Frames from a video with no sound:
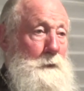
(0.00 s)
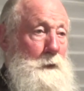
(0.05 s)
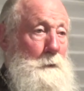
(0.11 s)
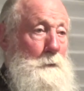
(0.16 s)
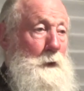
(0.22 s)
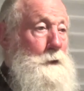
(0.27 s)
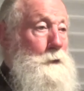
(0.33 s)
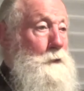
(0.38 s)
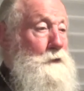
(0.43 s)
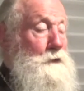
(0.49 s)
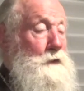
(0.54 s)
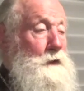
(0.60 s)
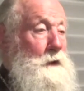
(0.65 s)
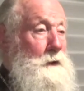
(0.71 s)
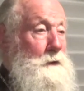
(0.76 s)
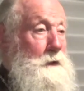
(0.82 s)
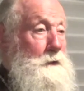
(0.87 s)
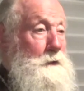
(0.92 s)
When you
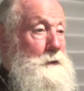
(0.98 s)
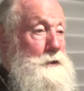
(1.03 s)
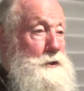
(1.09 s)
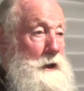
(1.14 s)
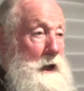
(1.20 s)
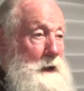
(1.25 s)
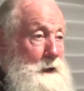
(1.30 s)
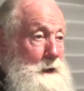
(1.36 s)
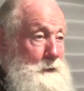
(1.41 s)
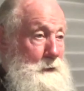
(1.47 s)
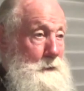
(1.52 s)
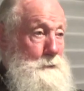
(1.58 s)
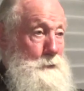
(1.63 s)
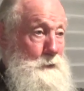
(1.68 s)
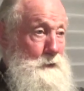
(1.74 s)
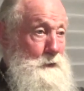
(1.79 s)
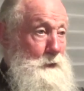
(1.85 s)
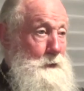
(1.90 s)
see it in the chalice, if
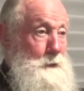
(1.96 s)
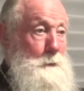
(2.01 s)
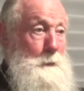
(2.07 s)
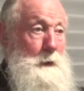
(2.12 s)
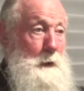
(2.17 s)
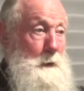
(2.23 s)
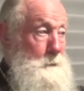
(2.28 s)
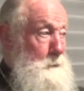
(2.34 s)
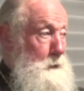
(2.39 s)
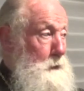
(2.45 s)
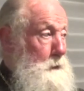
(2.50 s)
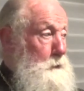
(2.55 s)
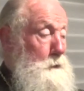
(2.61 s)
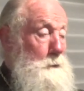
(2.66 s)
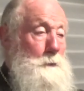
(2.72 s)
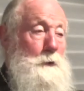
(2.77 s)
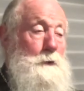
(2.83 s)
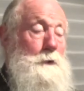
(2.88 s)
you see it when I
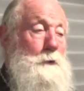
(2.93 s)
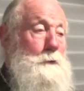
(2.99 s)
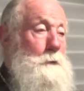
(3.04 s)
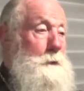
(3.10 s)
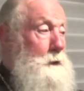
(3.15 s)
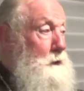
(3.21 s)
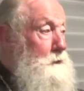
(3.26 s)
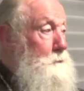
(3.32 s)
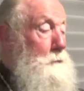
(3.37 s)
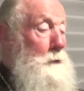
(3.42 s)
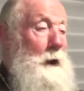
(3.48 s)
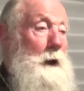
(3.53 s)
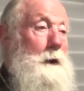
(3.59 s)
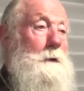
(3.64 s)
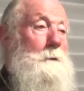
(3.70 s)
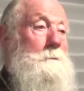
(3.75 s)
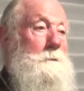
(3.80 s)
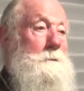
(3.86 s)
commune you, it's
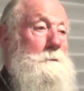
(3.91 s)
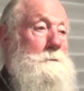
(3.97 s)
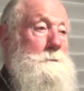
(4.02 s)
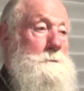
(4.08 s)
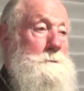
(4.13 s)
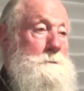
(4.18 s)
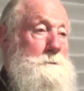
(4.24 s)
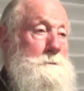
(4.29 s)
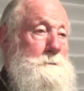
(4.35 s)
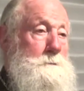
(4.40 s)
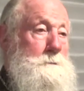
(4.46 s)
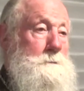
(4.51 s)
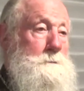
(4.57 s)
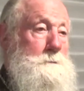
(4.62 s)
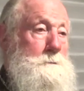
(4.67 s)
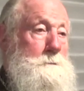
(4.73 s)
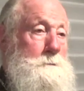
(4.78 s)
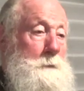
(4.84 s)
bread
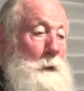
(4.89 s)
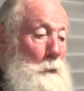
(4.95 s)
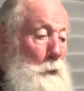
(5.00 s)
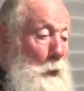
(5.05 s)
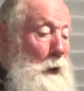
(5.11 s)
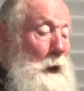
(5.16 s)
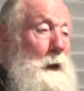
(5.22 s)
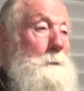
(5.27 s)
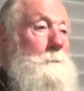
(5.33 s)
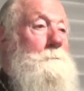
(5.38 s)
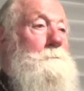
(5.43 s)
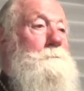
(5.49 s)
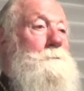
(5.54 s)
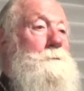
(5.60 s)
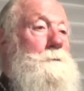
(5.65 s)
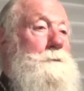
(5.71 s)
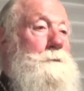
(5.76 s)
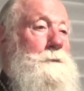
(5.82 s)
and wine.
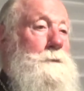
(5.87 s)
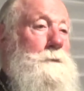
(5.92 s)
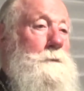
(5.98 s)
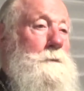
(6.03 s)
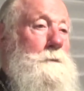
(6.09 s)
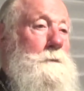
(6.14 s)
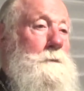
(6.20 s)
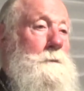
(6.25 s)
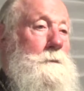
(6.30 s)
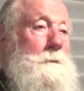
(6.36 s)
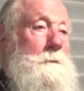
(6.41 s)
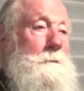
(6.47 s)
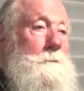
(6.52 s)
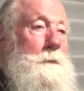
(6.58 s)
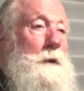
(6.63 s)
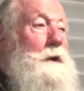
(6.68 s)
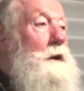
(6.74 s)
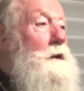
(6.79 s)

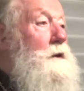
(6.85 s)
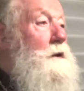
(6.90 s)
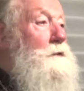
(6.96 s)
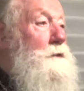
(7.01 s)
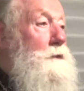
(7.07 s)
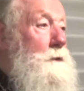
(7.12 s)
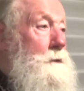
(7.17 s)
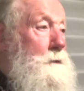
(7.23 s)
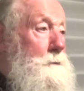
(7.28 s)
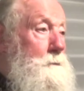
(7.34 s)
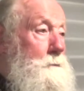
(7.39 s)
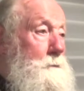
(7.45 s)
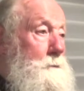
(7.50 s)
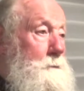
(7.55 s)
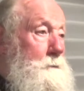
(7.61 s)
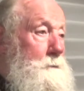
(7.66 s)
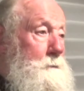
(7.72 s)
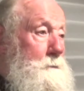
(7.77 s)
But it isn't.
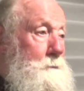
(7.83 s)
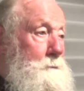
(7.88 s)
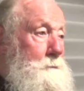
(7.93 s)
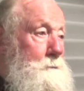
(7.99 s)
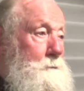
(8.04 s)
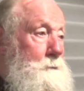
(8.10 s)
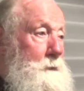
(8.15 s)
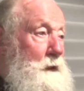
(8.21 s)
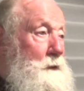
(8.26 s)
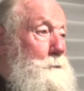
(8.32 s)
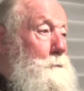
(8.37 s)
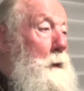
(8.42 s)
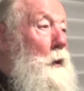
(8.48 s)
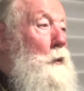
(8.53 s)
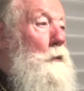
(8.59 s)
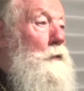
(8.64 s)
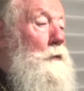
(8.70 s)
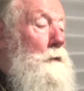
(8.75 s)
It's
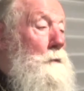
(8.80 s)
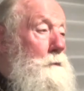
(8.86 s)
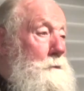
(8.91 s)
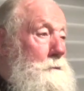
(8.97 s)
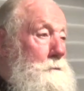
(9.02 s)
both.